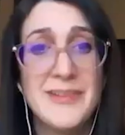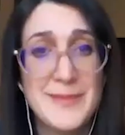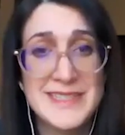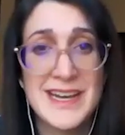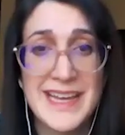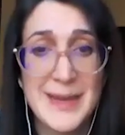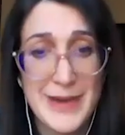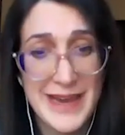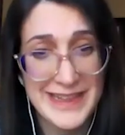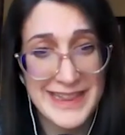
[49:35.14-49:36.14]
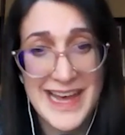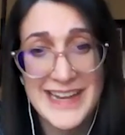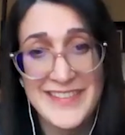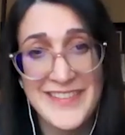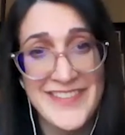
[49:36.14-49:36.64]
we've been talking about a
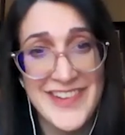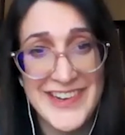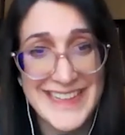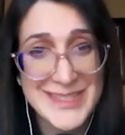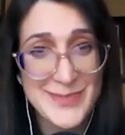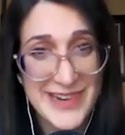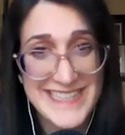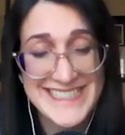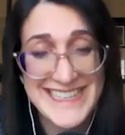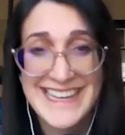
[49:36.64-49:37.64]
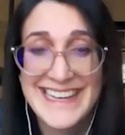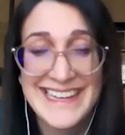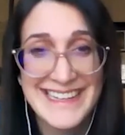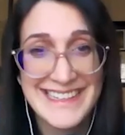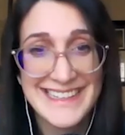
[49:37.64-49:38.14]
lot of fairly depressing
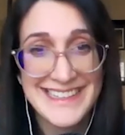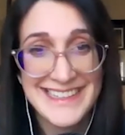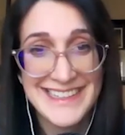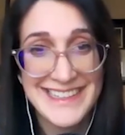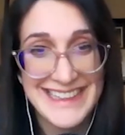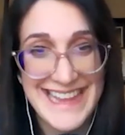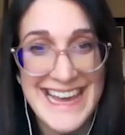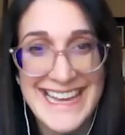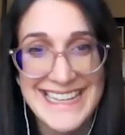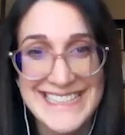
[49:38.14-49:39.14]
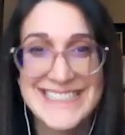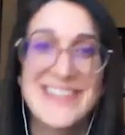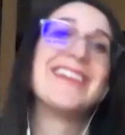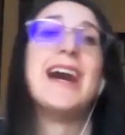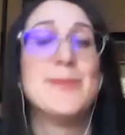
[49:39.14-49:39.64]
things,
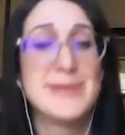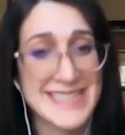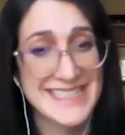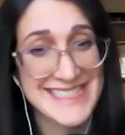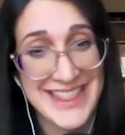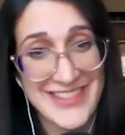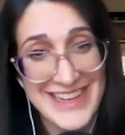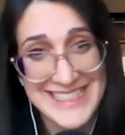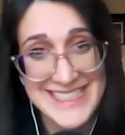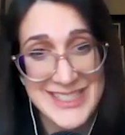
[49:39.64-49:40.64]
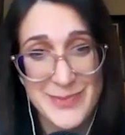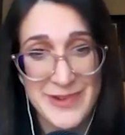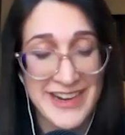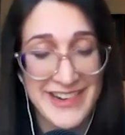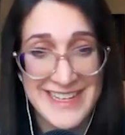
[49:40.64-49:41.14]
different obstacles and threats to
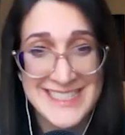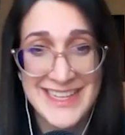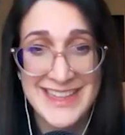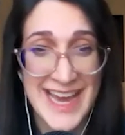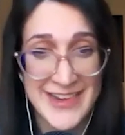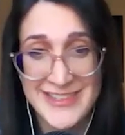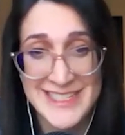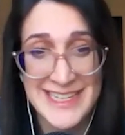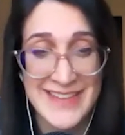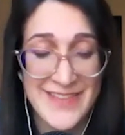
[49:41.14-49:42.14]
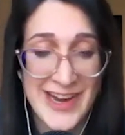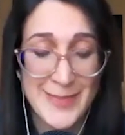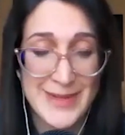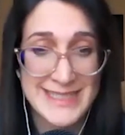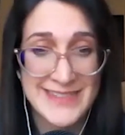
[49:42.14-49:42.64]
progress on the energy and
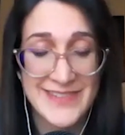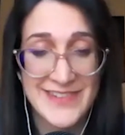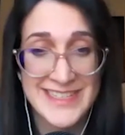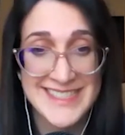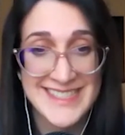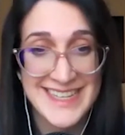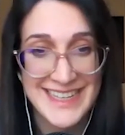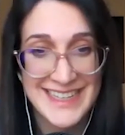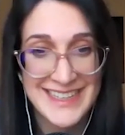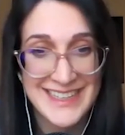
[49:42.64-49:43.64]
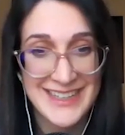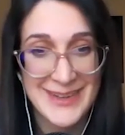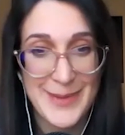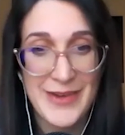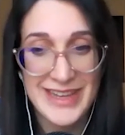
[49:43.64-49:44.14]
environmental fronts.
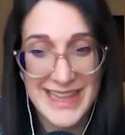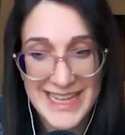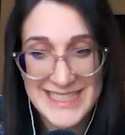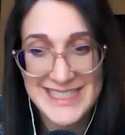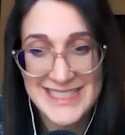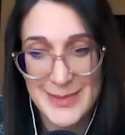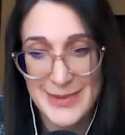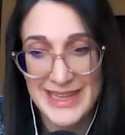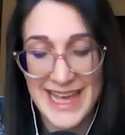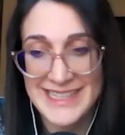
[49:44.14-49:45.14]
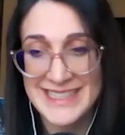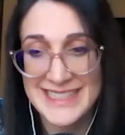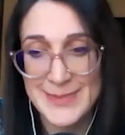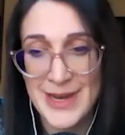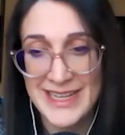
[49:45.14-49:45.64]
But we like to typically end
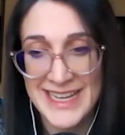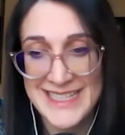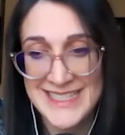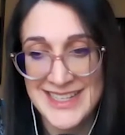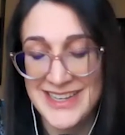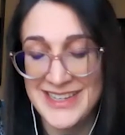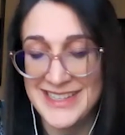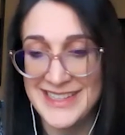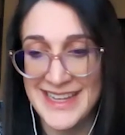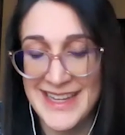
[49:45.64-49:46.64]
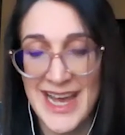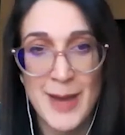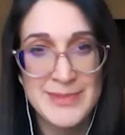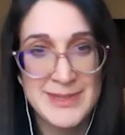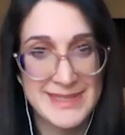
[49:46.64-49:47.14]
this podcast on an
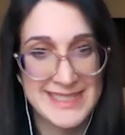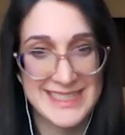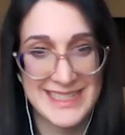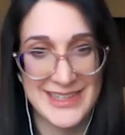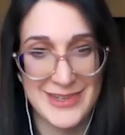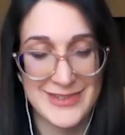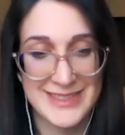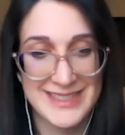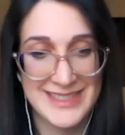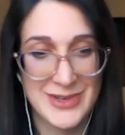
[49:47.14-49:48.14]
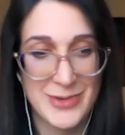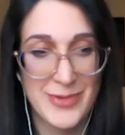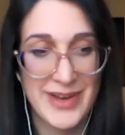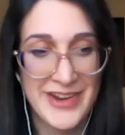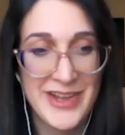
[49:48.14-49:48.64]
optimistic note.
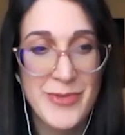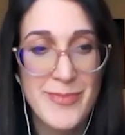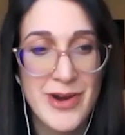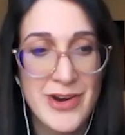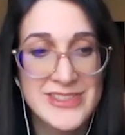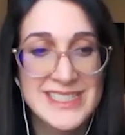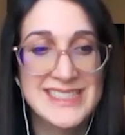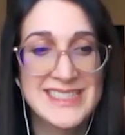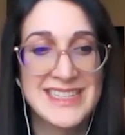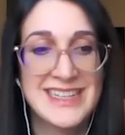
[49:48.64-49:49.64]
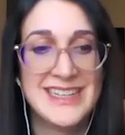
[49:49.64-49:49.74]
What are you most